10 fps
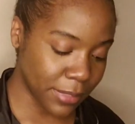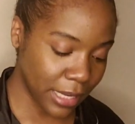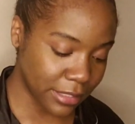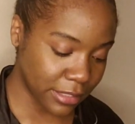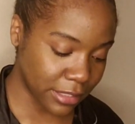
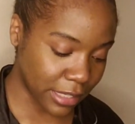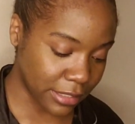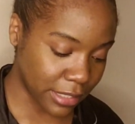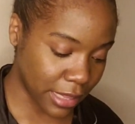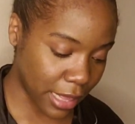not
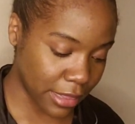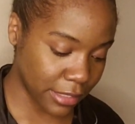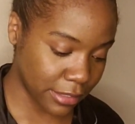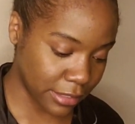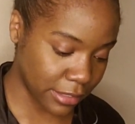suggesting that
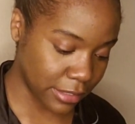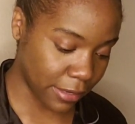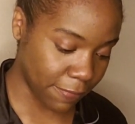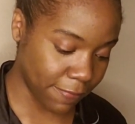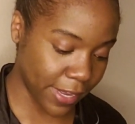this is,
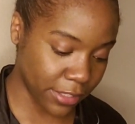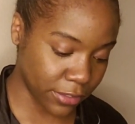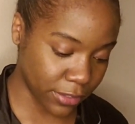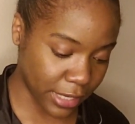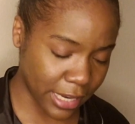in fact,
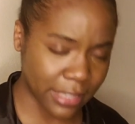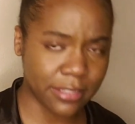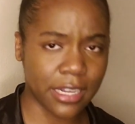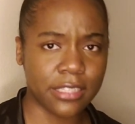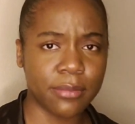her case,
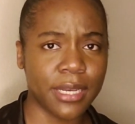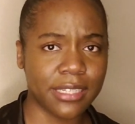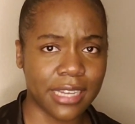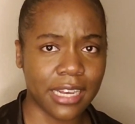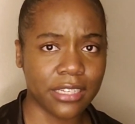not to make a
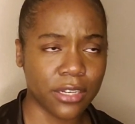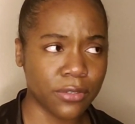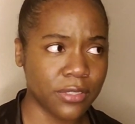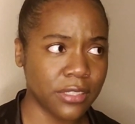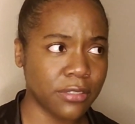
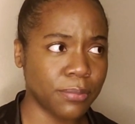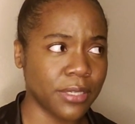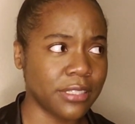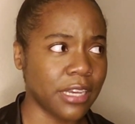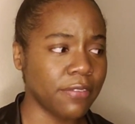diagnosis,
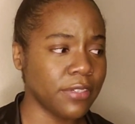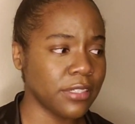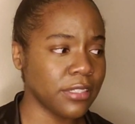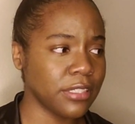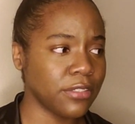but
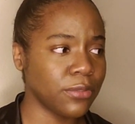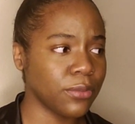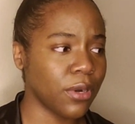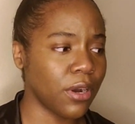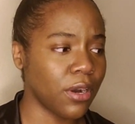definitely to
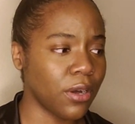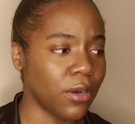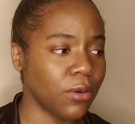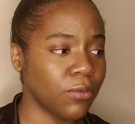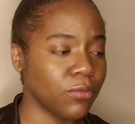
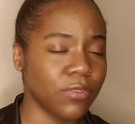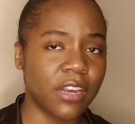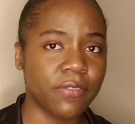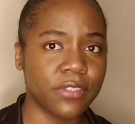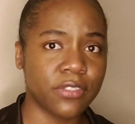call
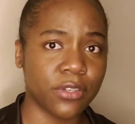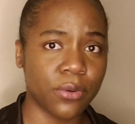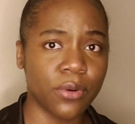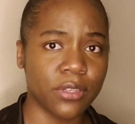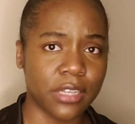reference to
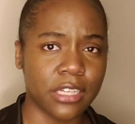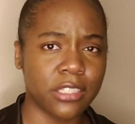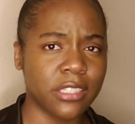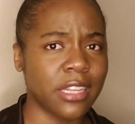correlation.